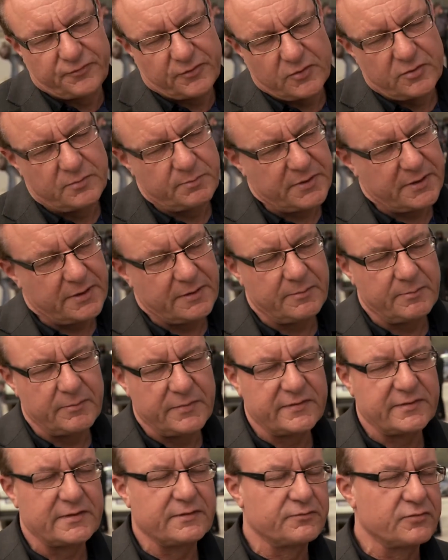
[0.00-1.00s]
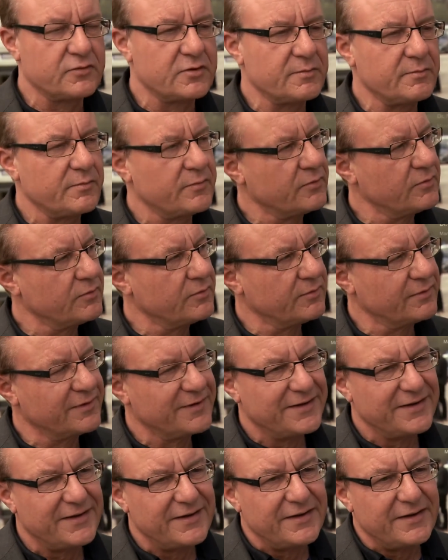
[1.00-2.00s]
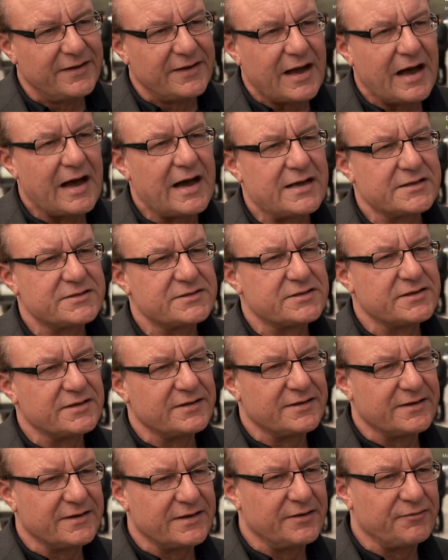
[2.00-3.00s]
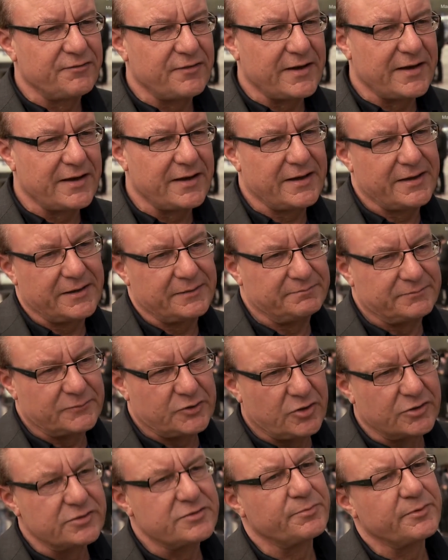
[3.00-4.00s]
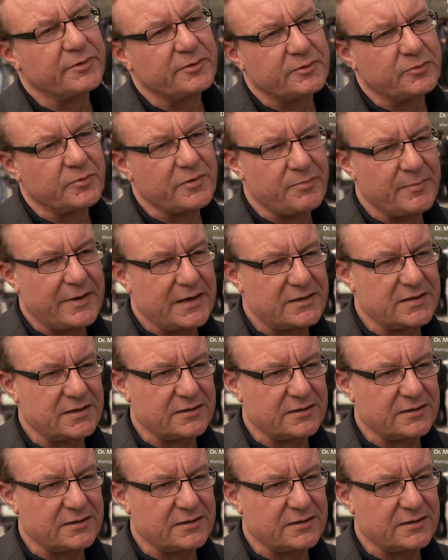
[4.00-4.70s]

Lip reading: phoned by Mr. Wurm, who asked if I contribute with my